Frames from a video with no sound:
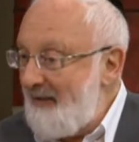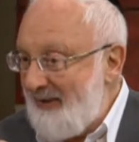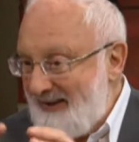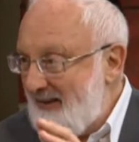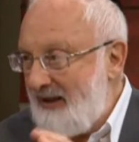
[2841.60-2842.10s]

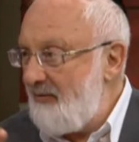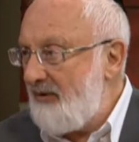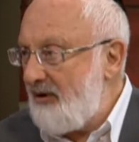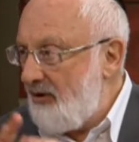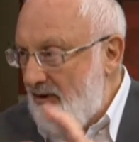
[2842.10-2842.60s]
mutual
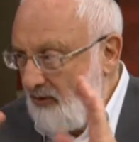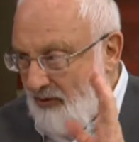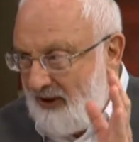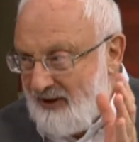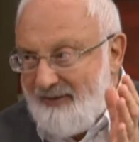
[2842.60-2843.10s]
effort,
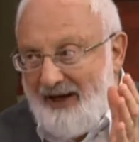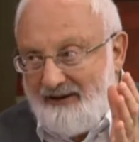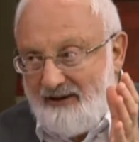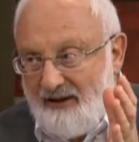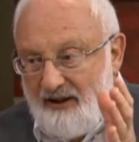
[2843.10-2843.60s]

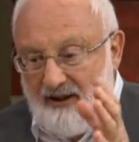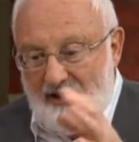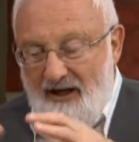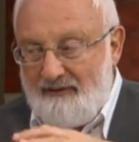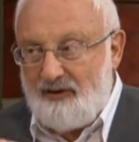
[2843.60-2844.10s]
and this is how
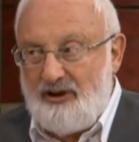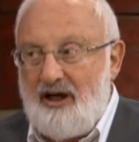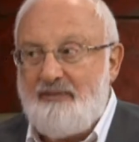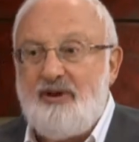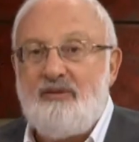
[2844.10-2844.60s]
you reach.
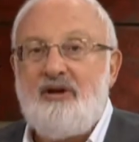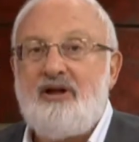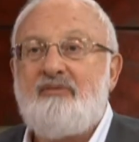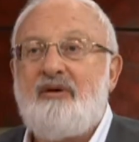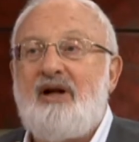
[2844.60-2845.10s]
And the
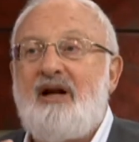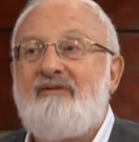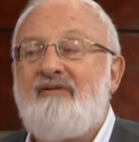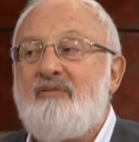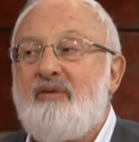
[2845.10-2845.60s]
efforts
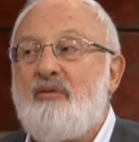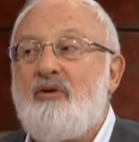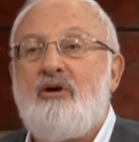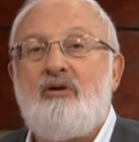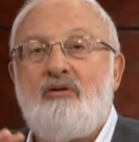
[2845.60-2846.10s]
are all the
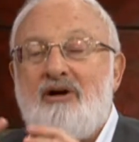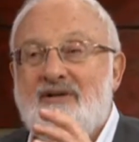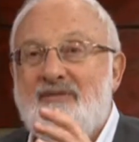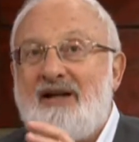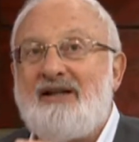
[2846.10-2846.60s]
time,
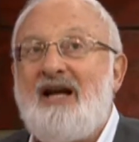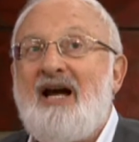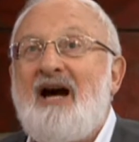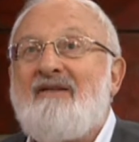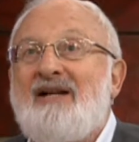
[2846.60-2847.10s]

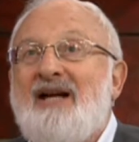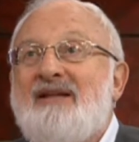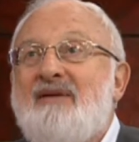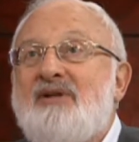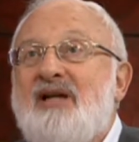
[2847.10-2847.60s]

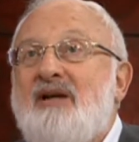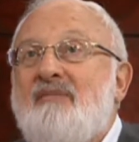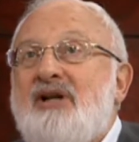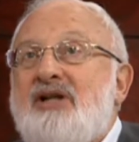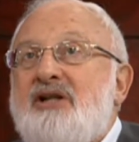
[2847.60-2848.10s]
exertion all the
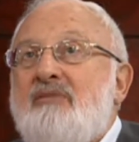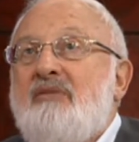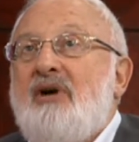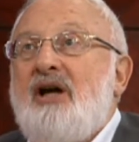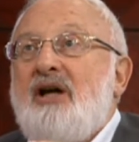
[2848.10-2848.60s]
time,
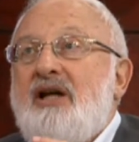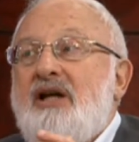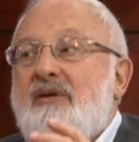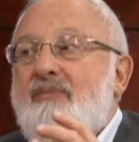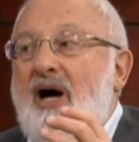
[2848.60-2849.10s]

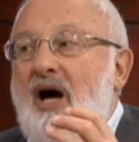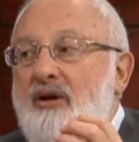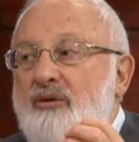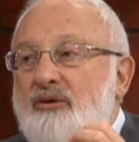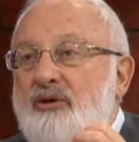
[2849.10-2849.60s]
work with your
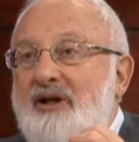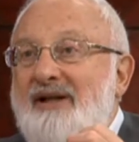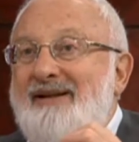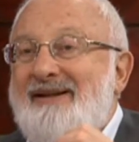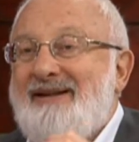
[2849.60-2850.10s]
mind, heart,
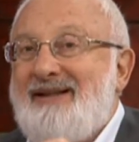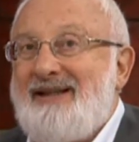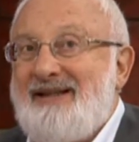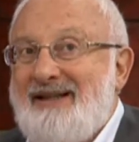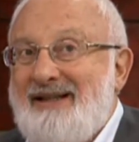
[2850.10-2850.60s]
and minds
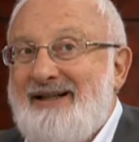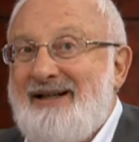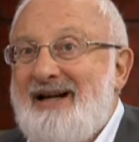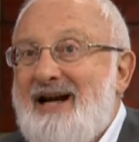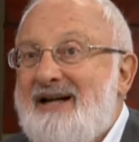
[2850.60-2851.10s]
all the
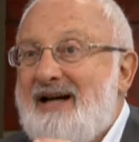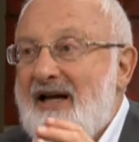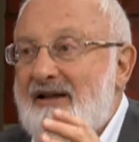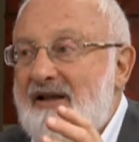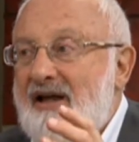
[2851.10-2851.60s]
time. But what
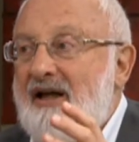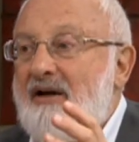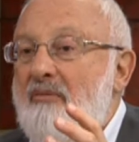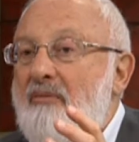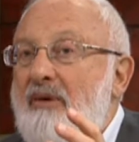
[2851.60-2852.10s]
you add to
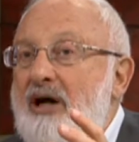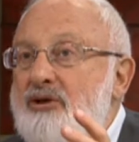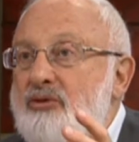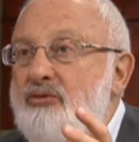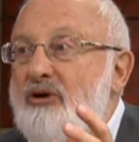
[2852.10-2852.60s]
this is
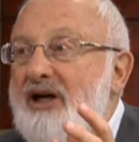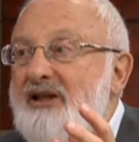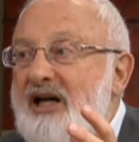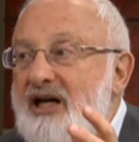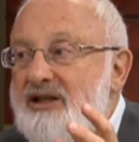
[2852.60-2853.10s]

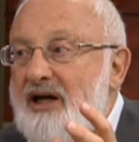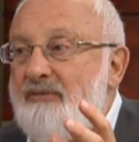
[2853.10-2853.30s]
impression,